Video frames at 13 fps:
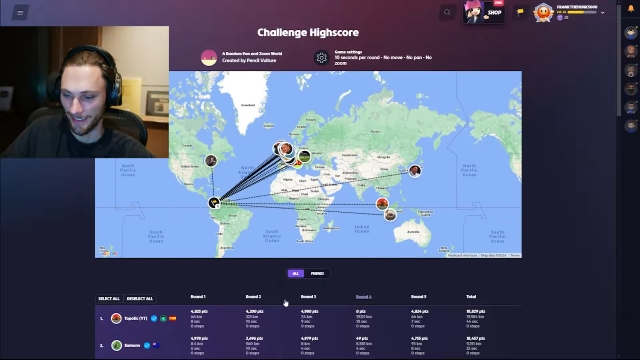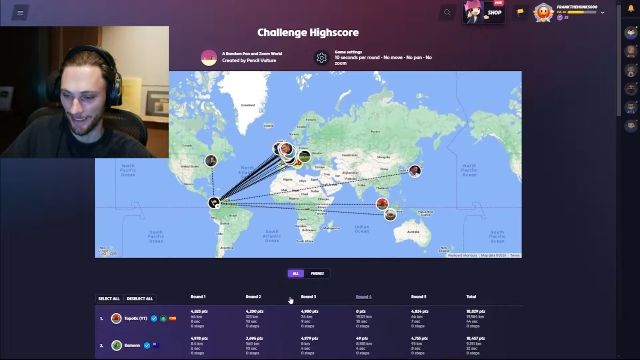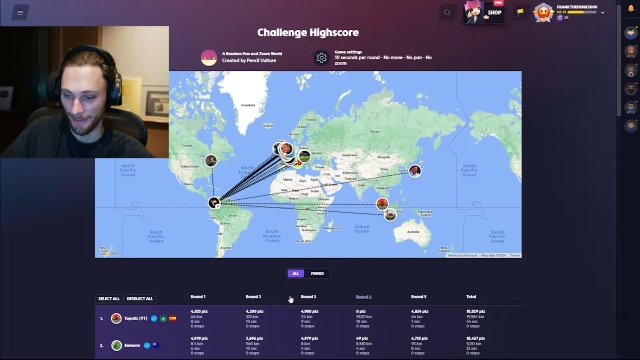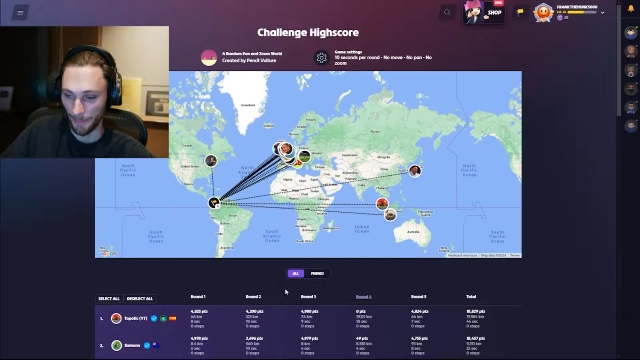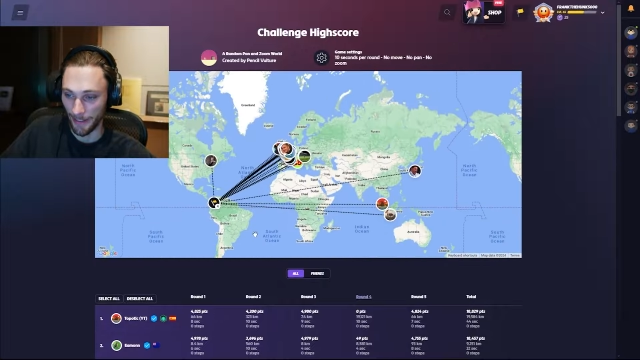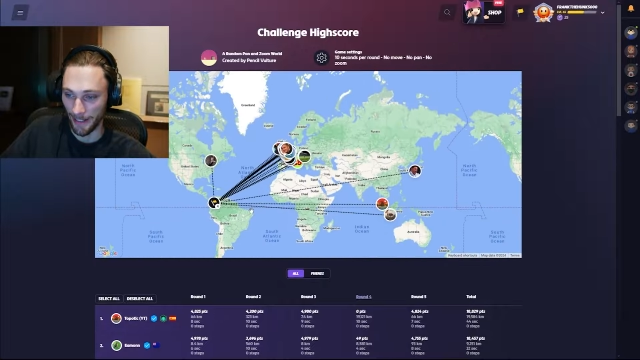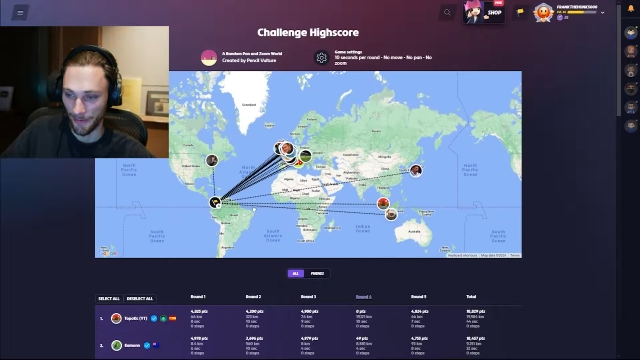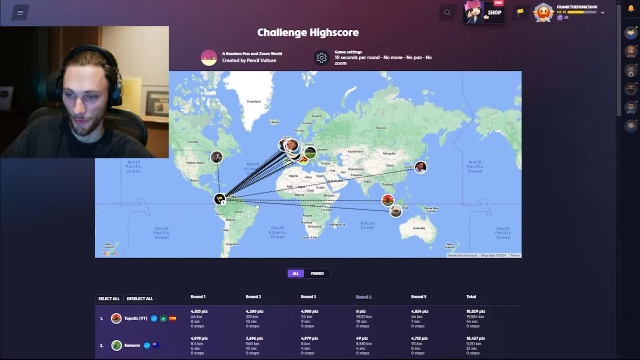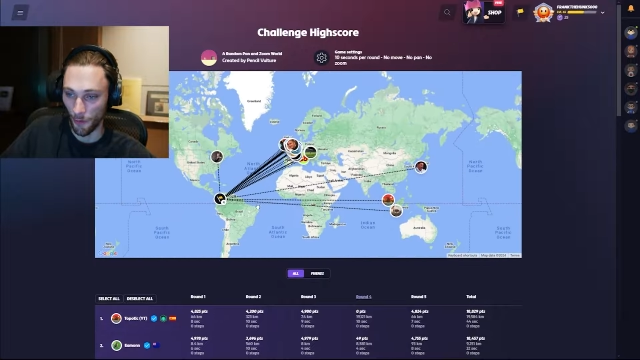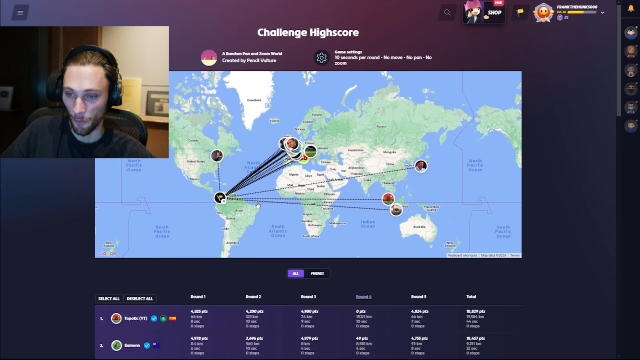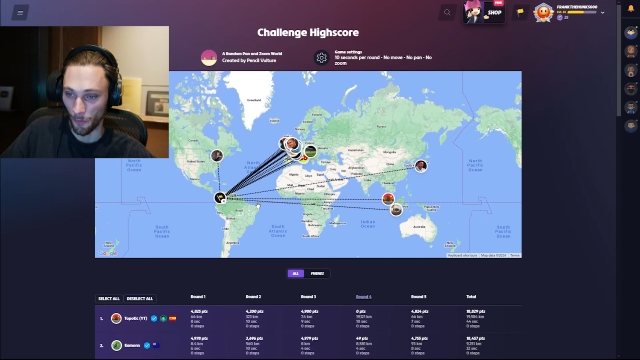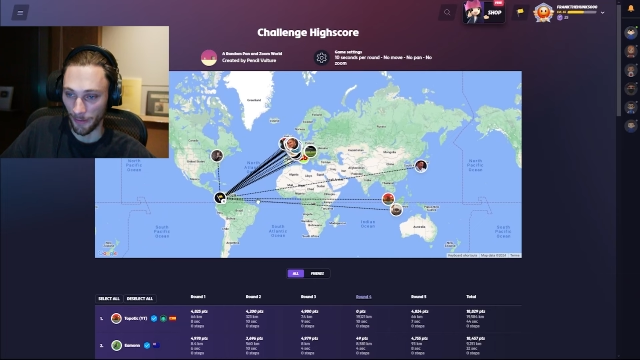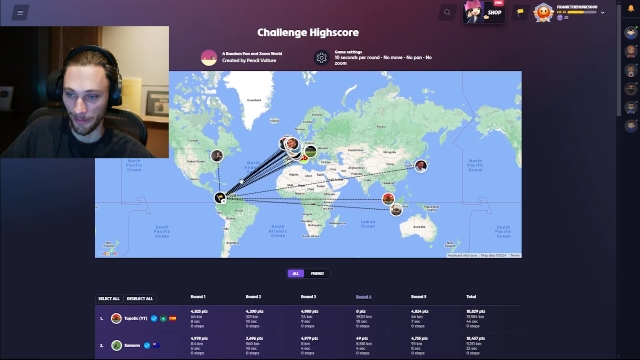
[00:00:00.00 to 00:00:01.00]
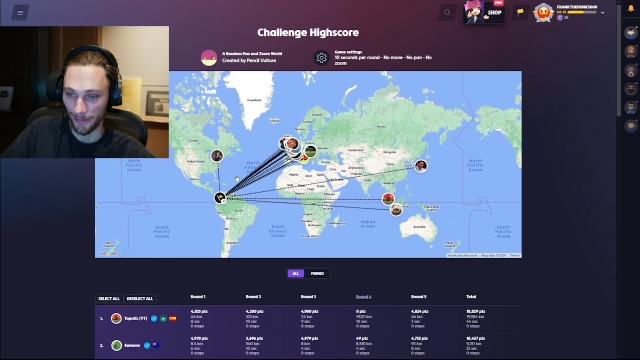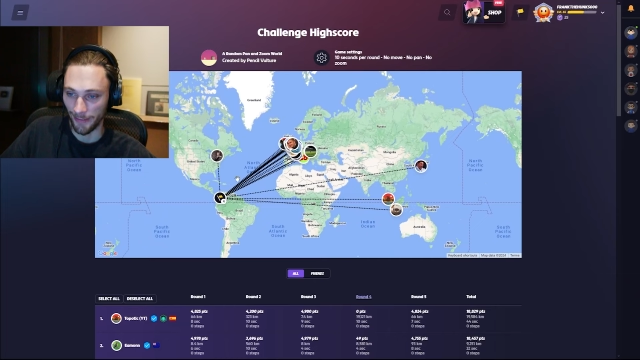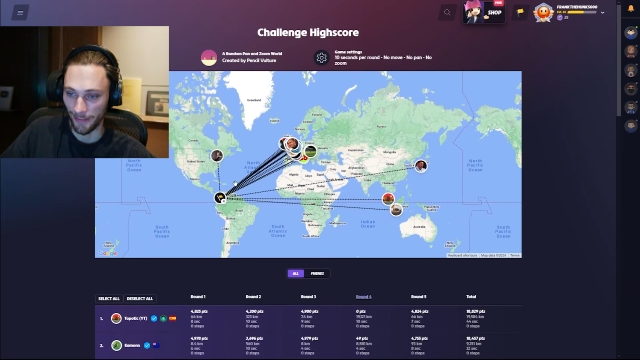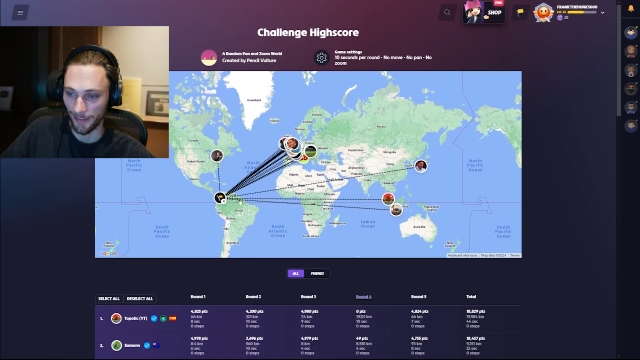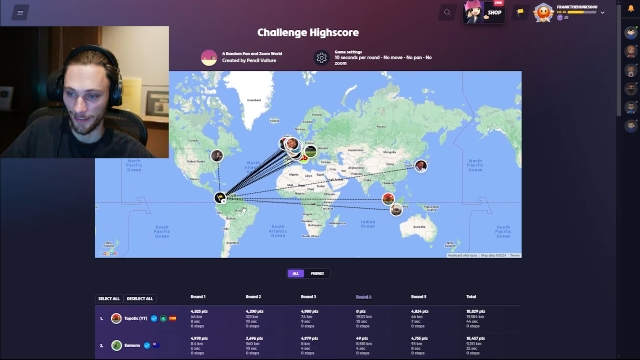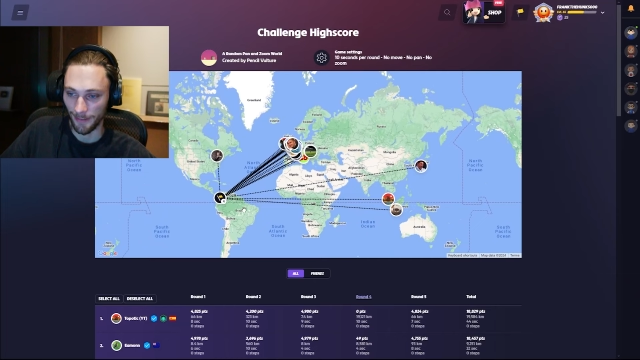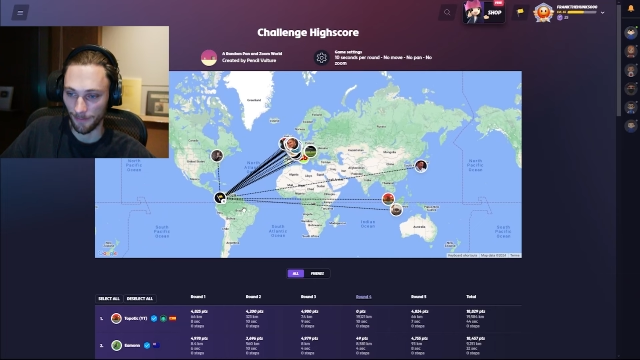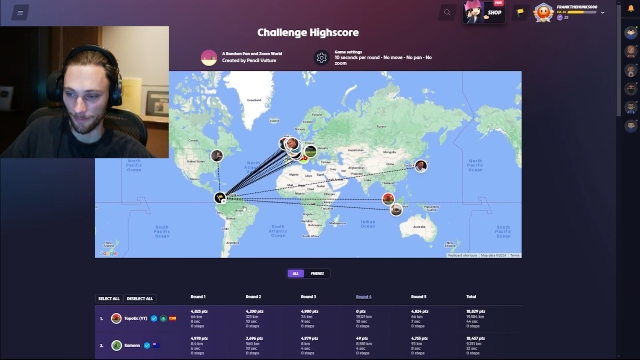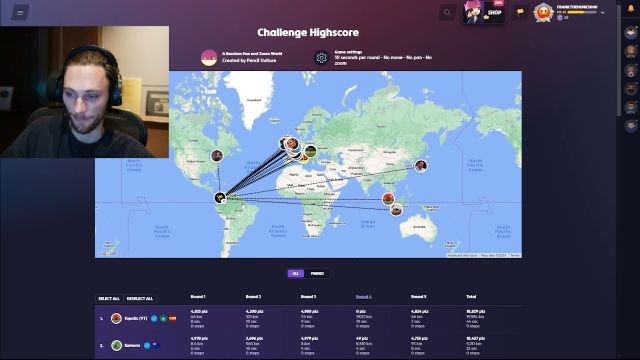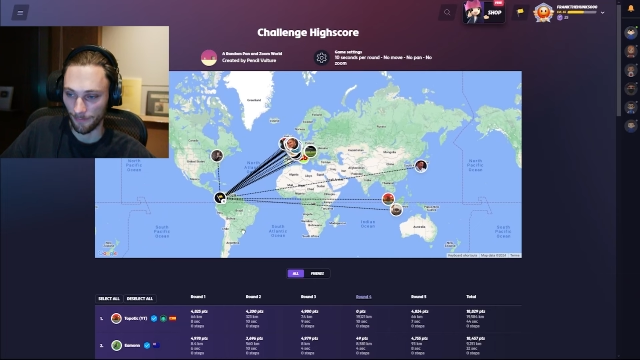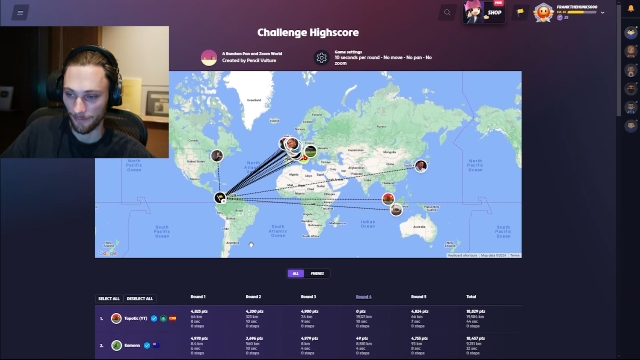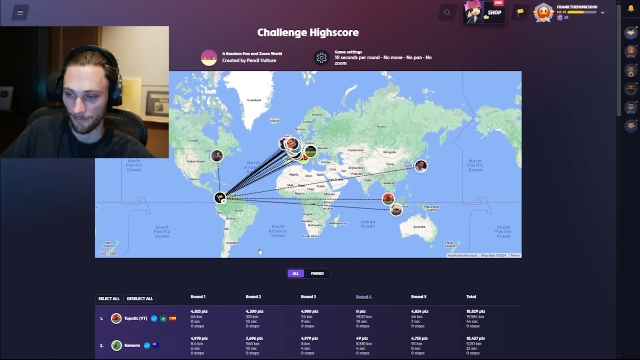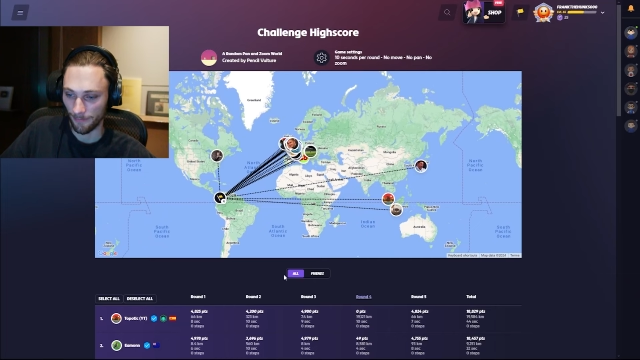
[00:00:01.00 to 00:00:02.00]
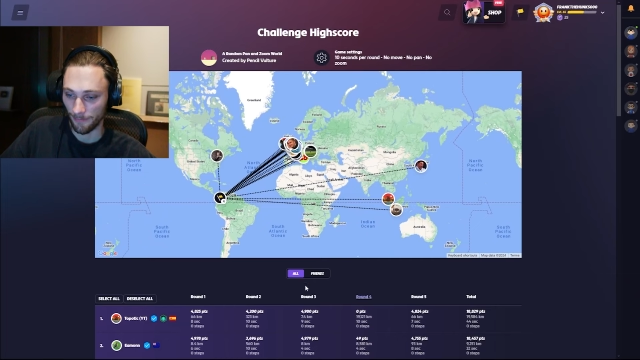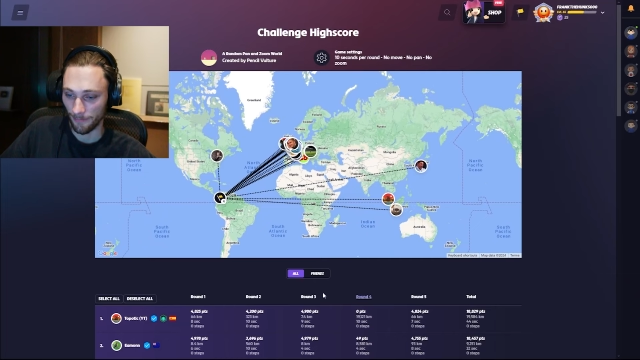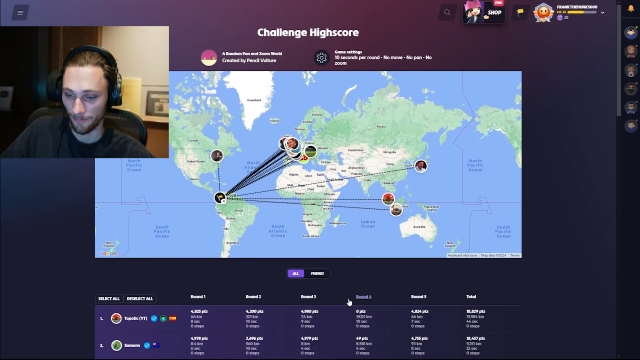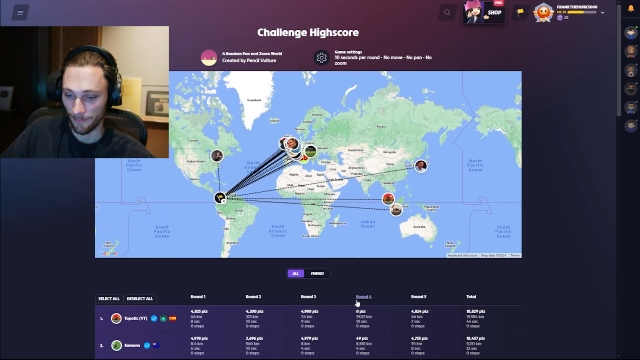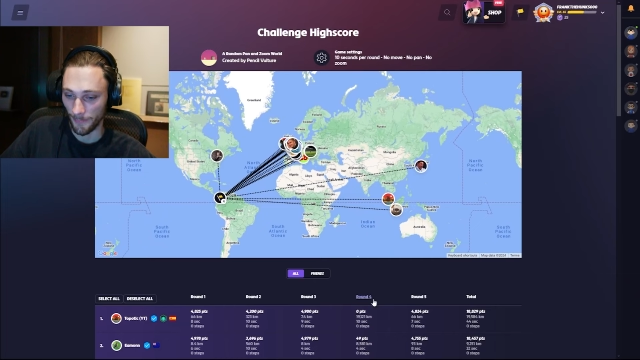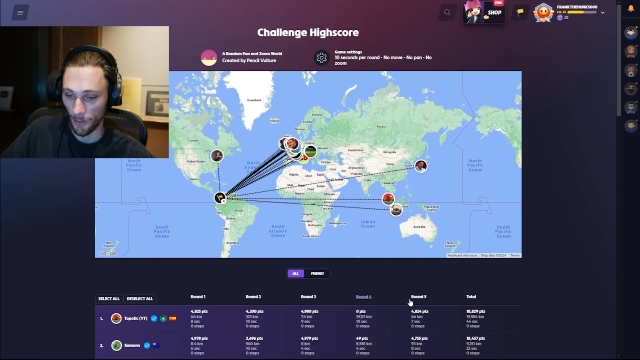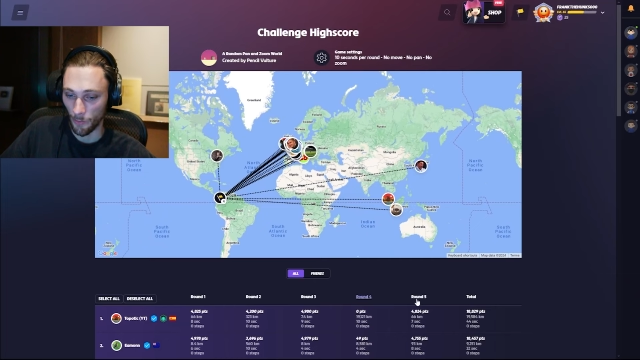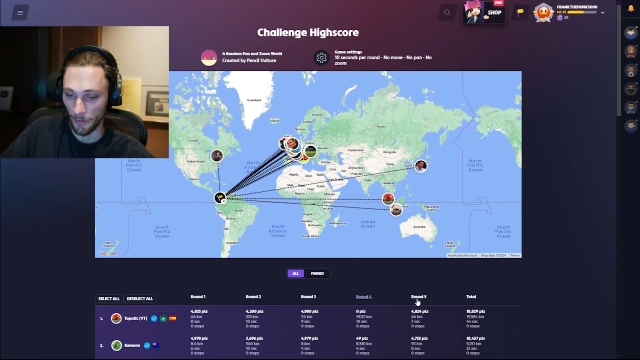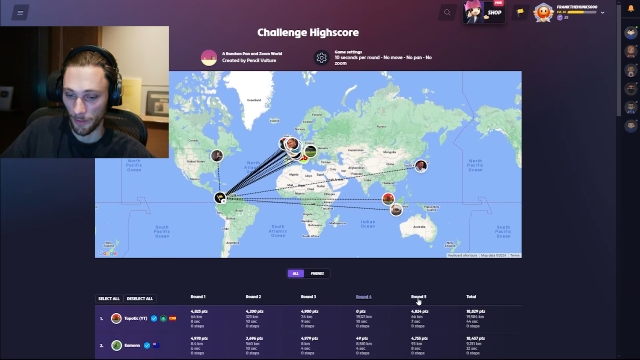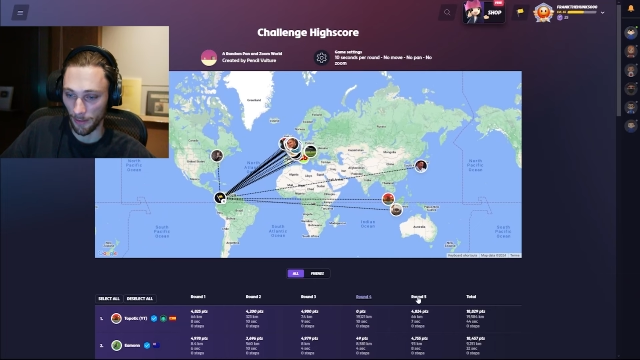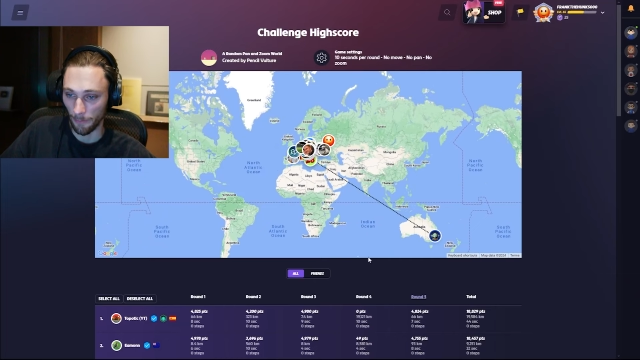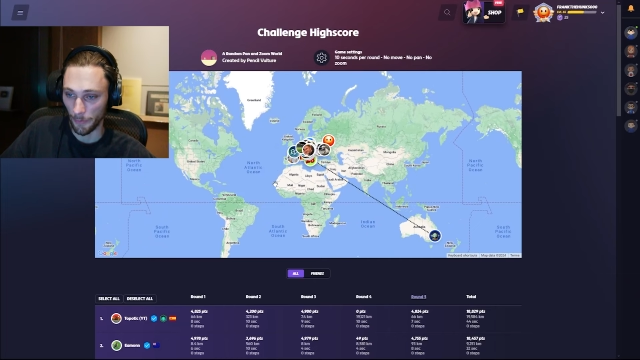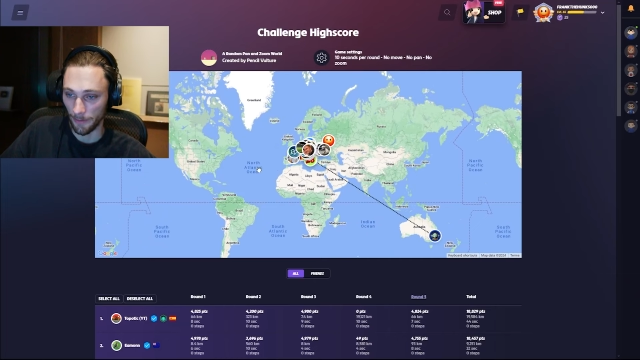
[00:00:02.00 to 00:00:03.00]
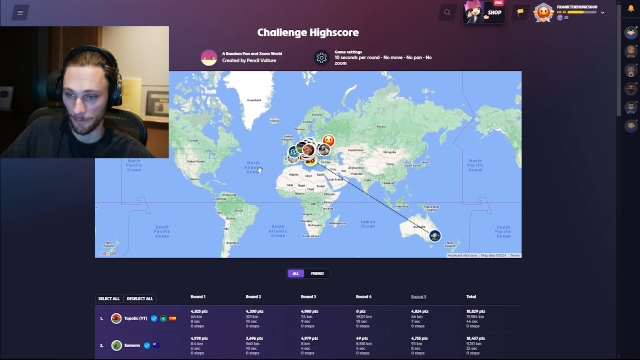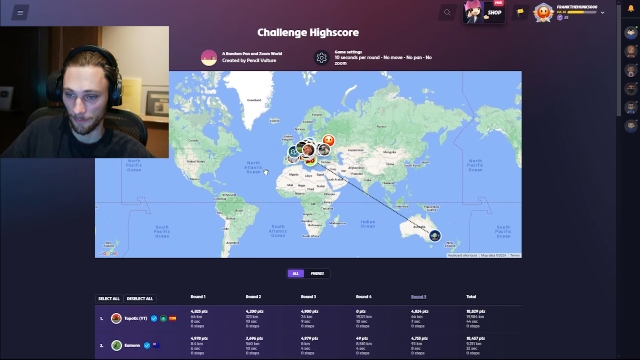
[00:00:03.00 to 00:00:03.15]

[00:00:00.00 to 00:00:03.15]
But yeah, no one going Colombia.